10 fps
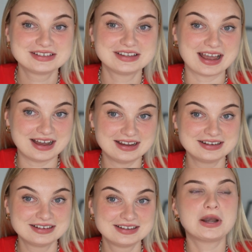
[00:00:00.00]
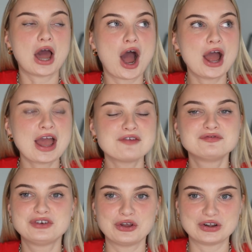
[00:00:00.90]
Yeah? But I have
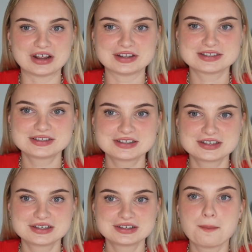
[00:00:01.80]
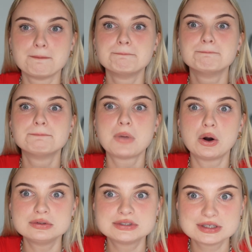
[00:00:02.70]
noticed
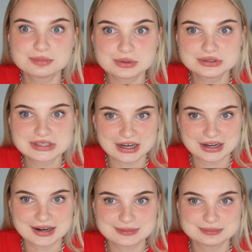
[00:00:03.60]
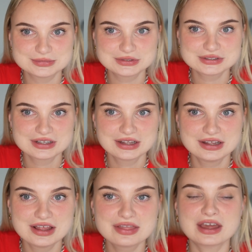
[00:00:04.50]
multiple times
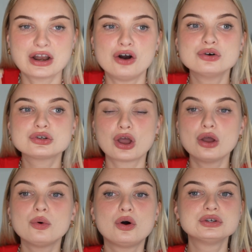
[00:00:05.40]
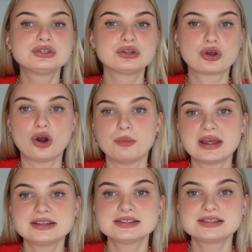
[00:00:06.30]
that I'll go onto the
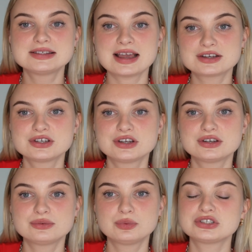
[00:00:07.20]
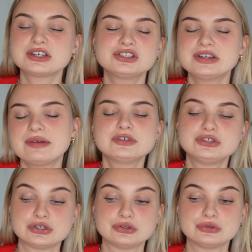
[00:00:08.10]
comments section, which I should never
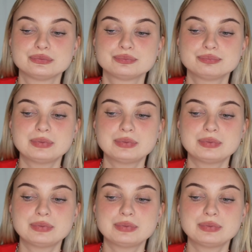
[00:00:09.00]
do,